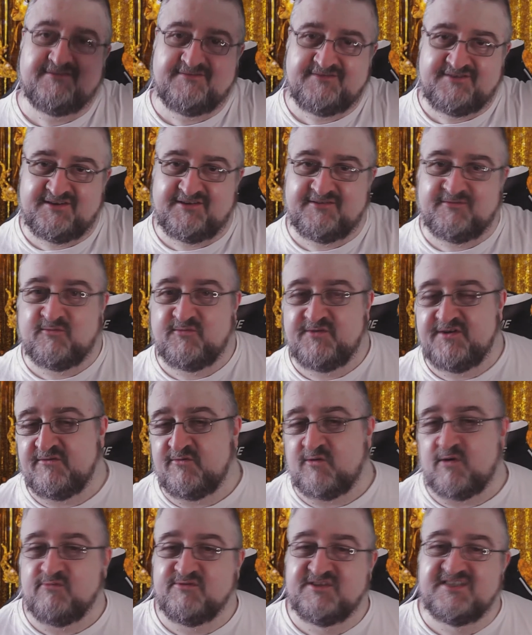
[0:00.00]
you're
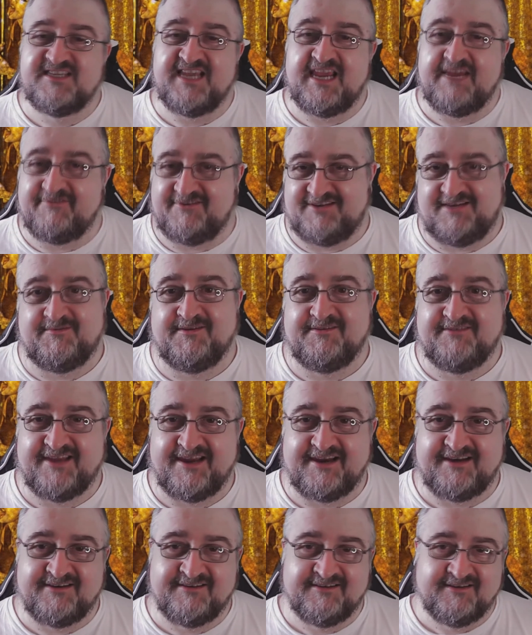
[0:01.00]
all safe type of
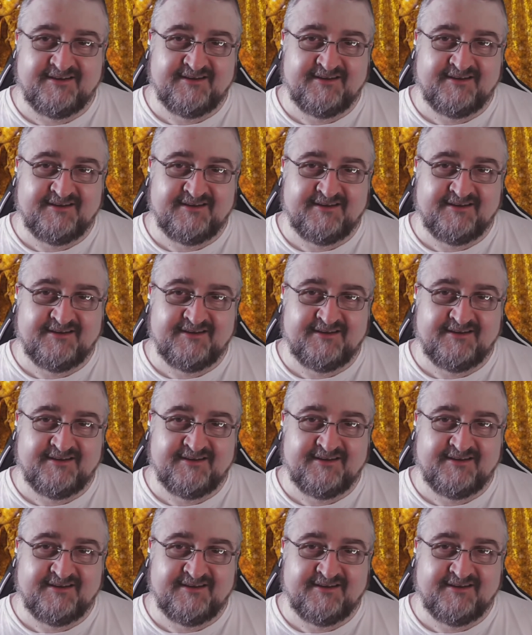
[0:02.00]
thing.